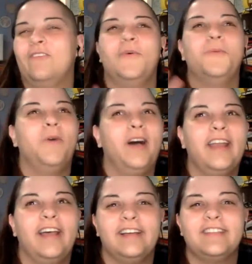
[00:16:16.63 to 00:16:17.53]
what
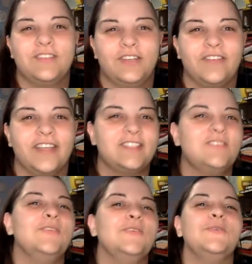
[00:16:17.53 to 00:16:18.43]
a service
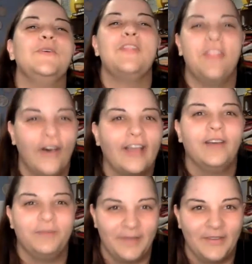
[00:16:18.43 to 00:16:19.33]
to the
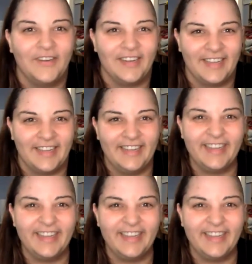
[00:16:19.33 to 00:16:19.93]
community.